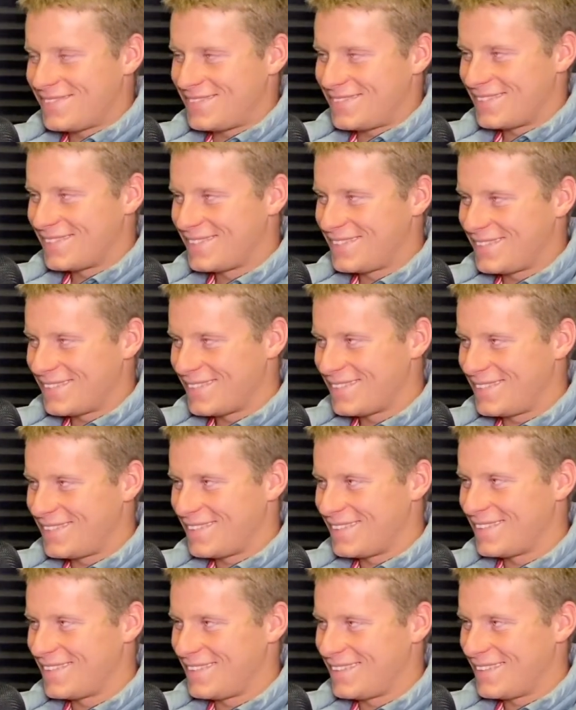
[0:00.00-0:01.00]

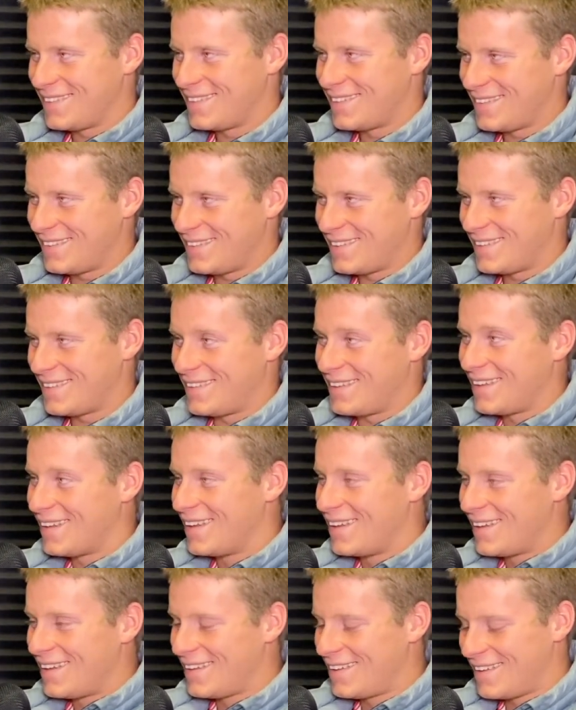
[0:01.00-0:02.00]

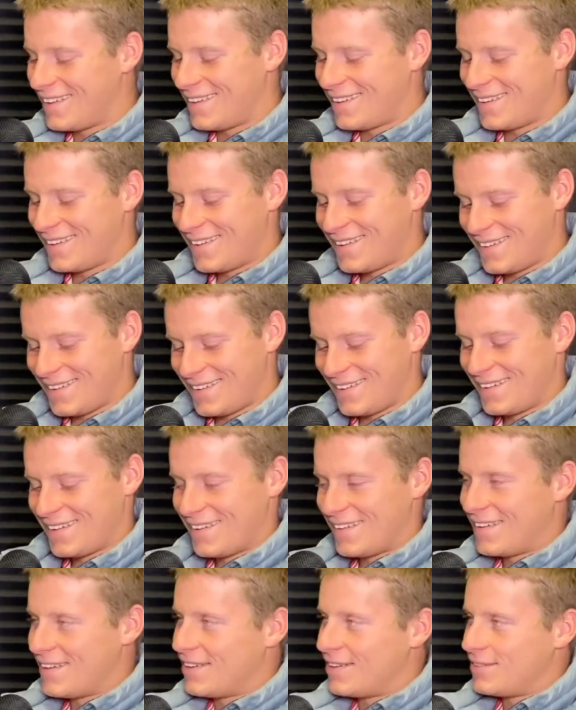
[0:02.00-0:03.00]

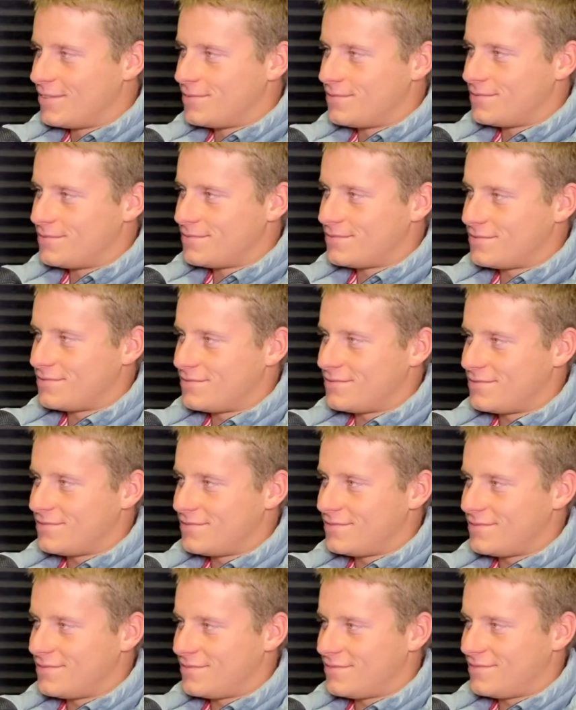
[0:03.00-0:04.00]

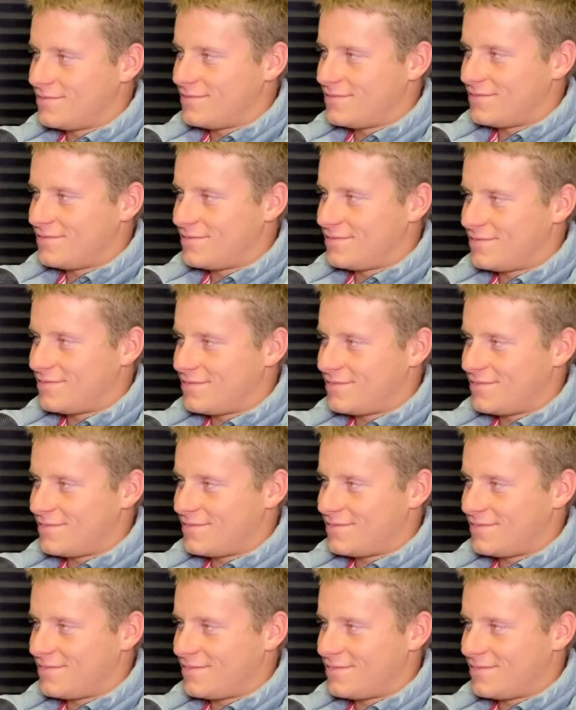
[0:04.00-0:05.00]

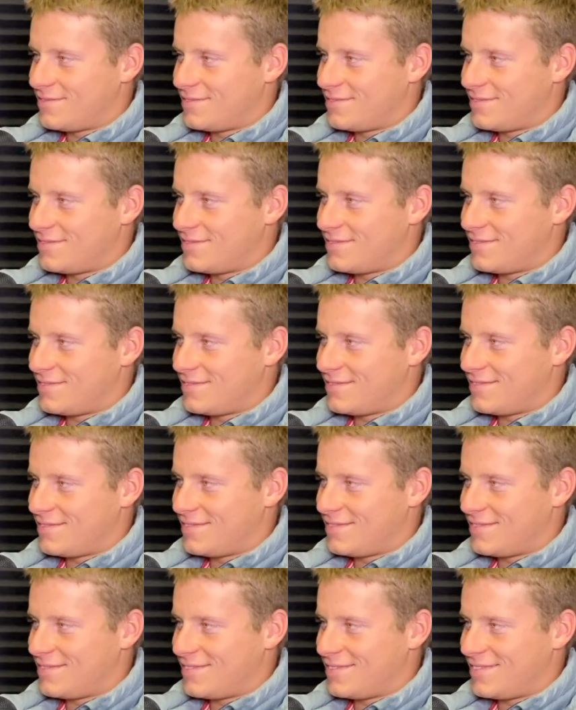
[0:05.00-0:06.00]

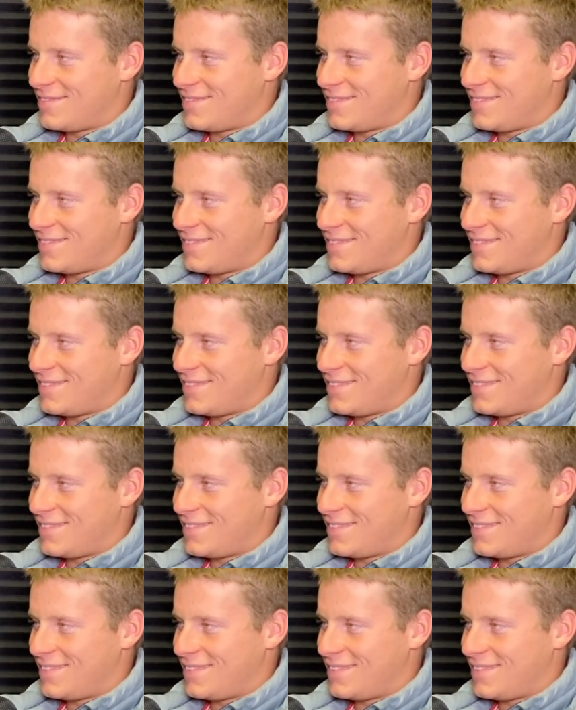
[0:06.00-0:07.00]

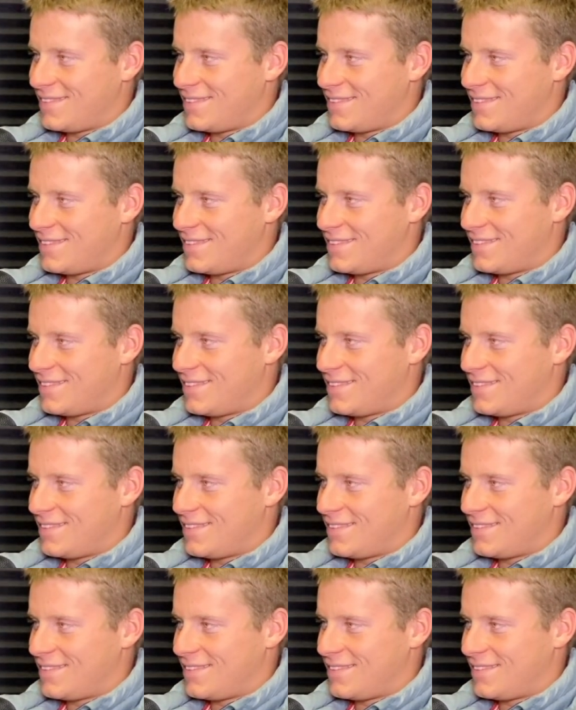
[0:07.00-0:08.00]
(silent)